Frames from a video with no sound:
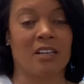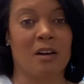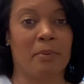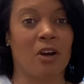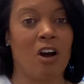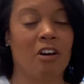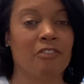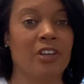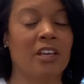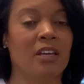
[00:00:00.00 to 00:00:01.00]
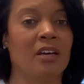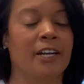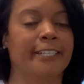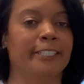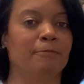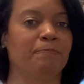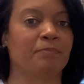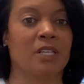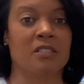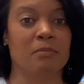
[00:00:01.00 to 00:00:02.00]
a cup of coffee, um,
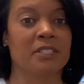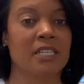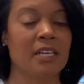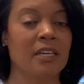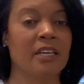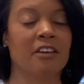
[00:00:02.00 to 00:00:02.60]
some tea.